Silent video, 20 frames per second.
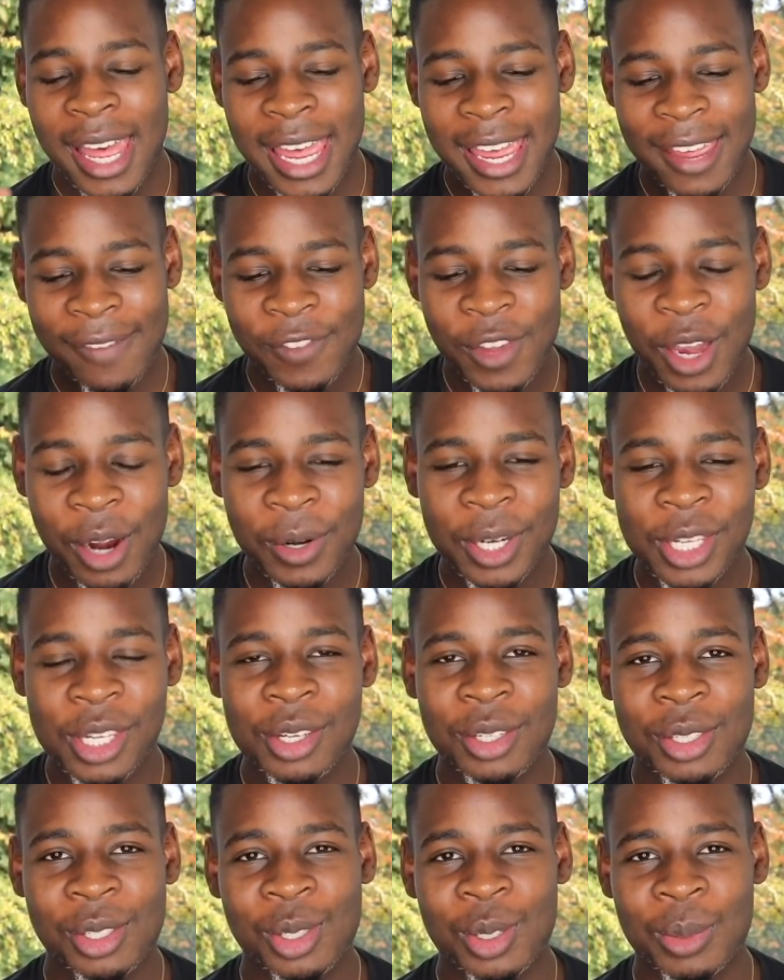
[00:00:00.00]
If you're a
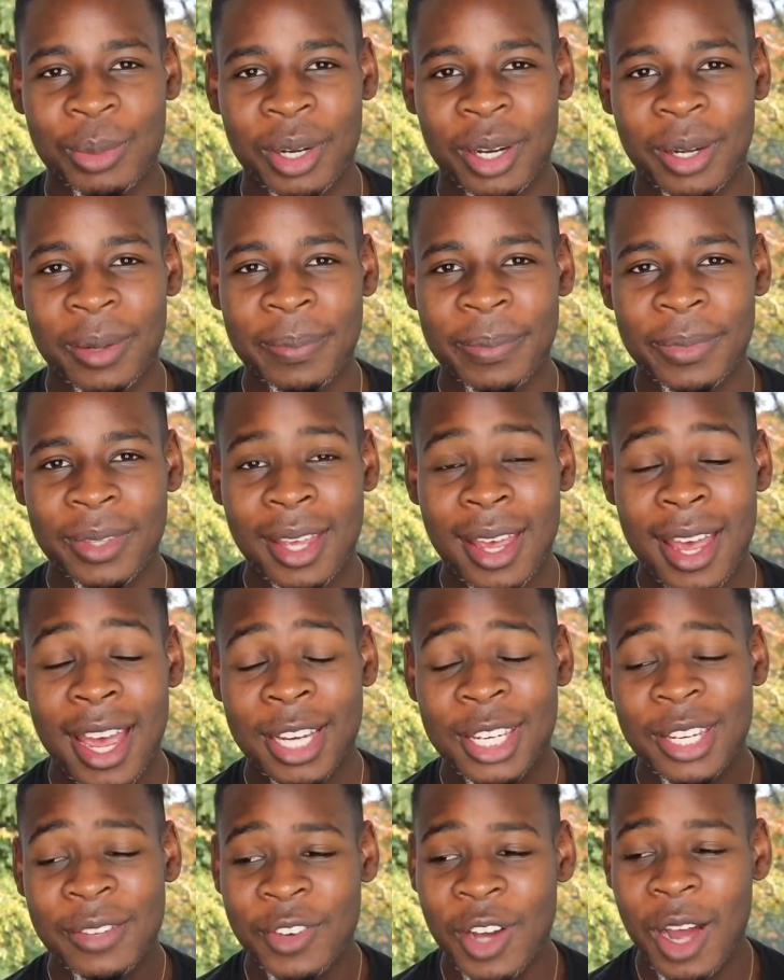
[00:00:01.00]
YouTuber
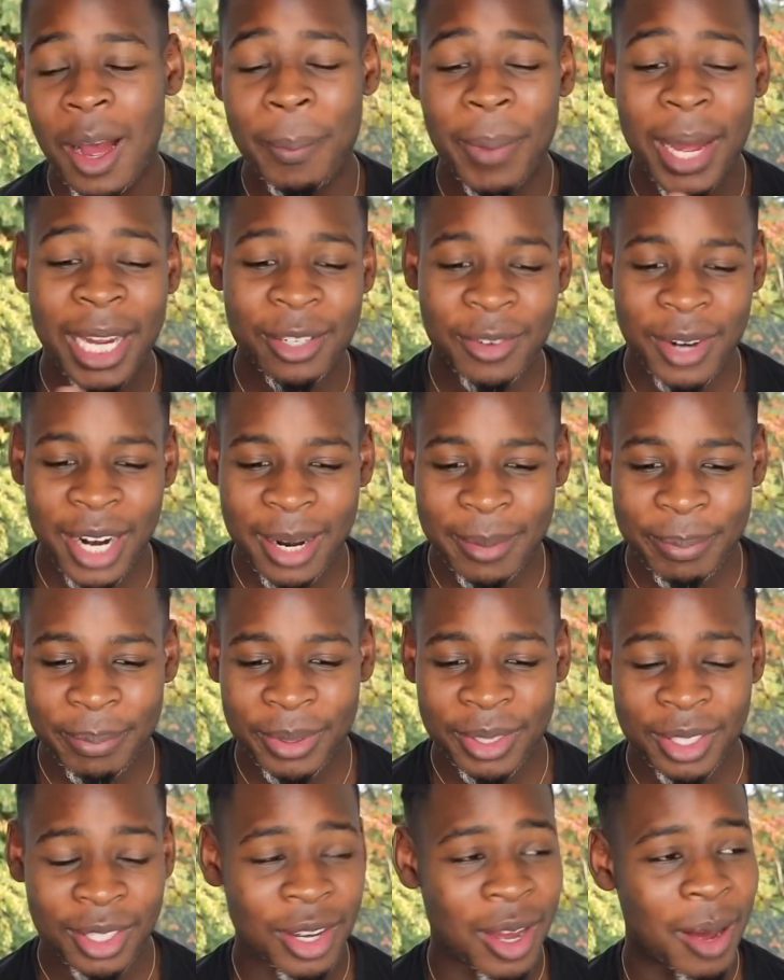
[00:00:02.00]
and you've got a bad rep,
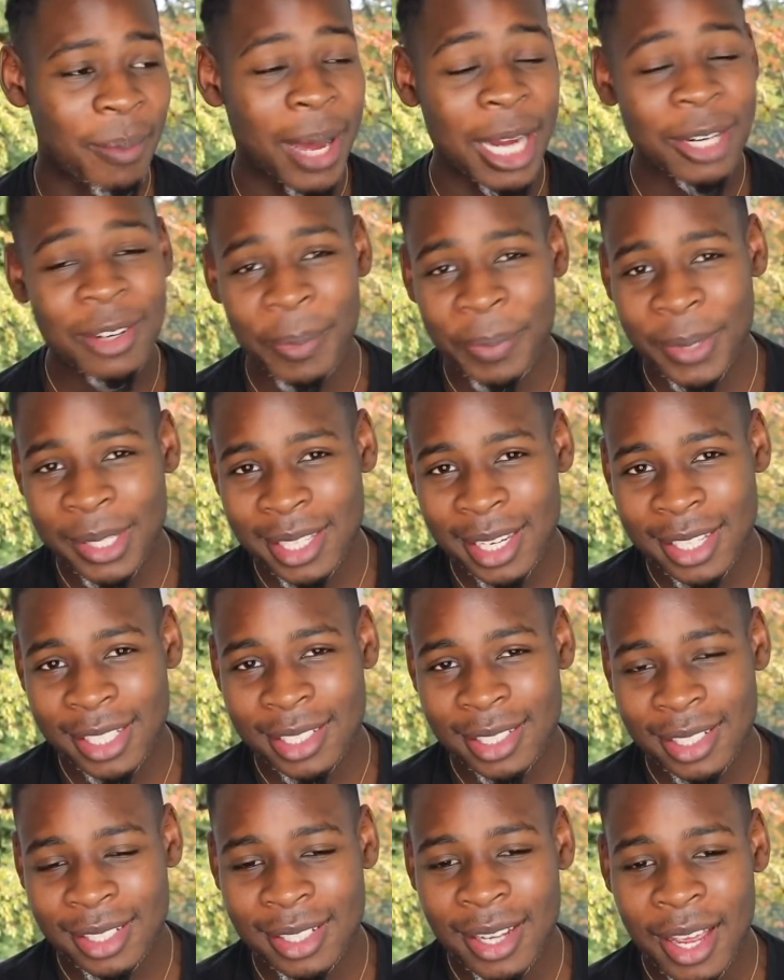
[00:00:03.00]
you got a bad
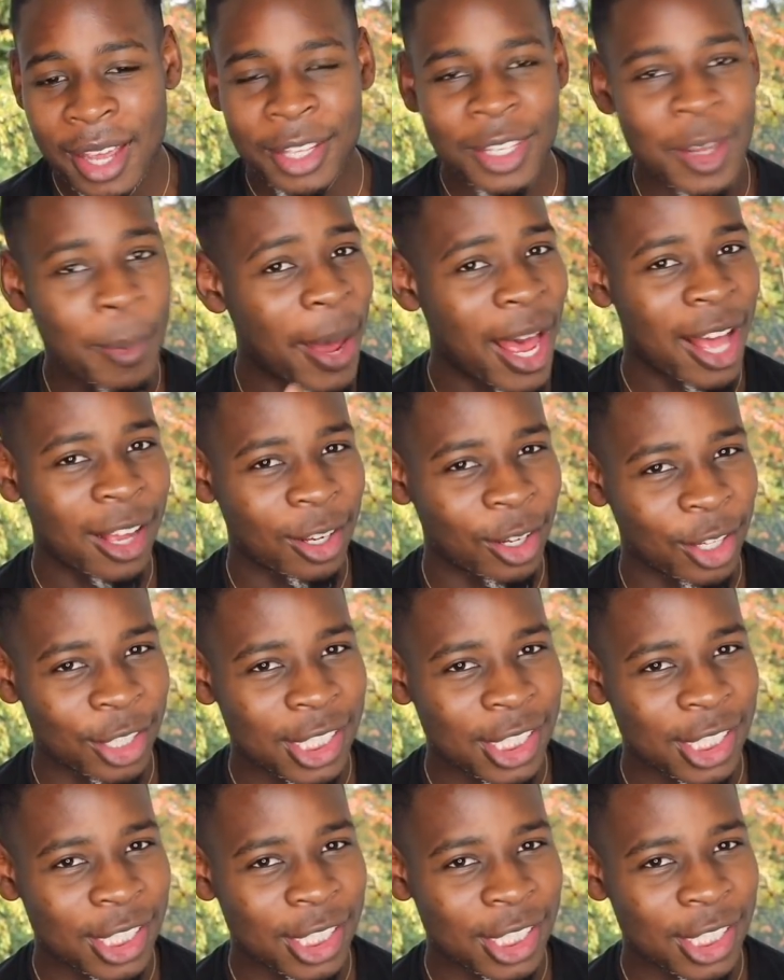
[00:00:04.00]
reputation, you better call